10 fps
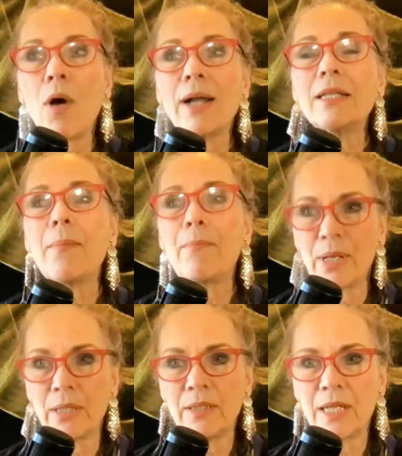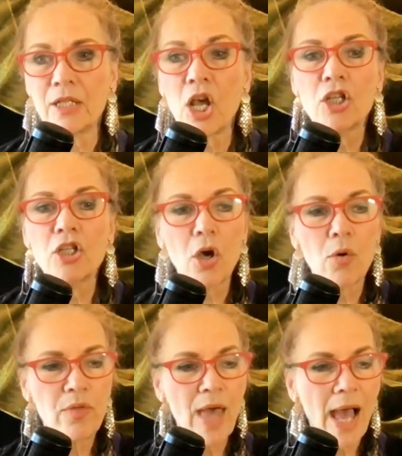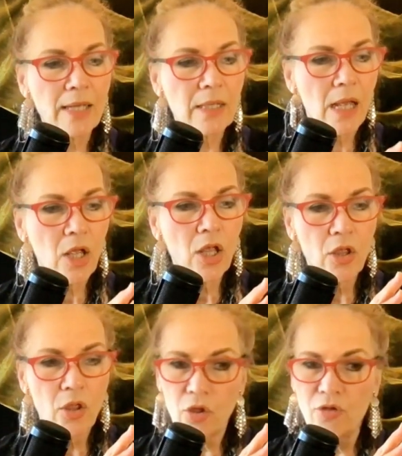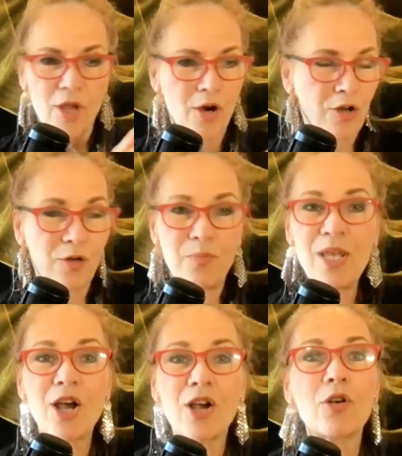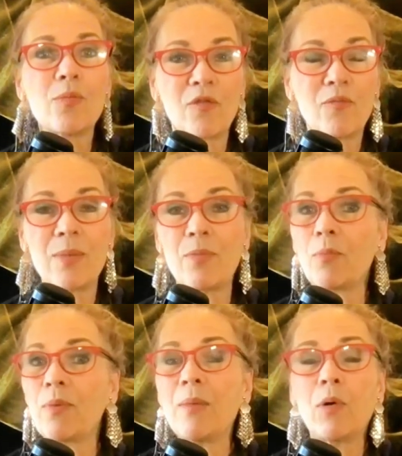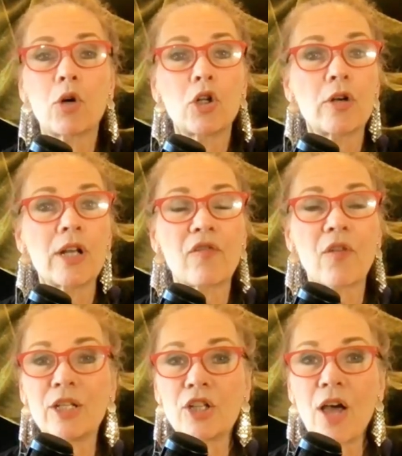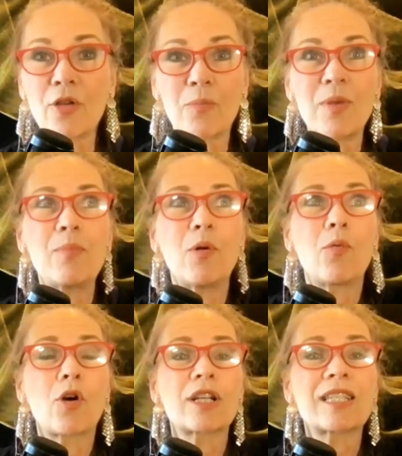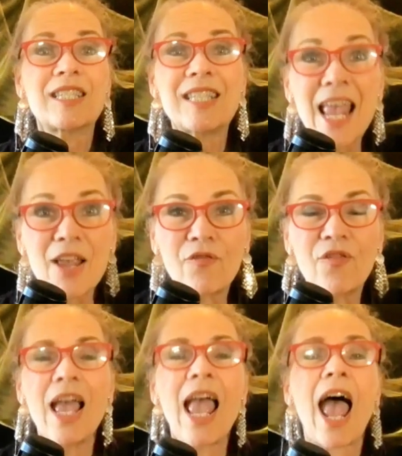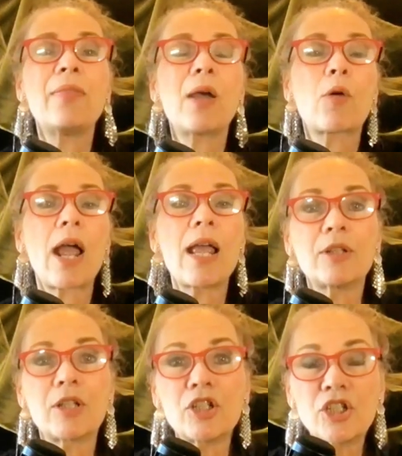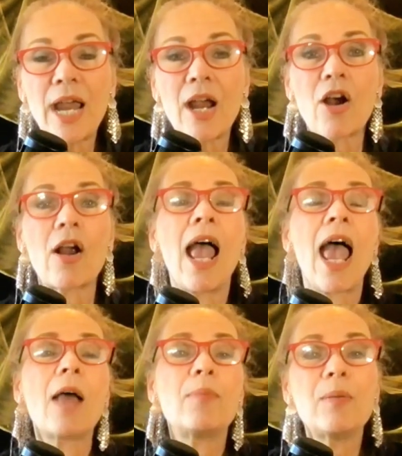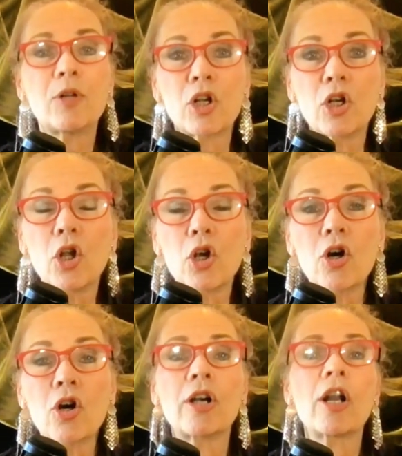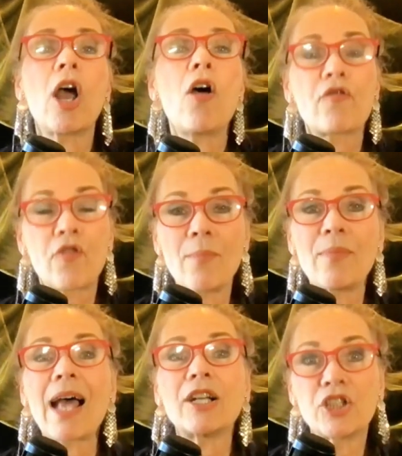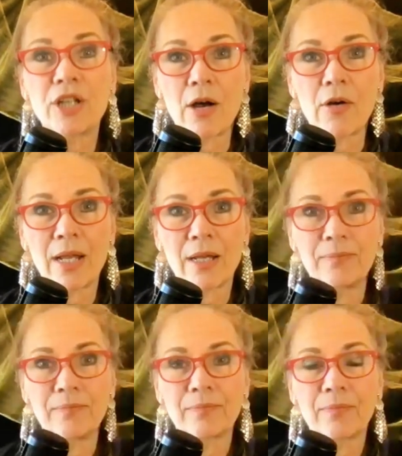I wanted to build it so that there could be a group of people. People were learning from each other. People were safe and they were able to share and people could learn from that sharing.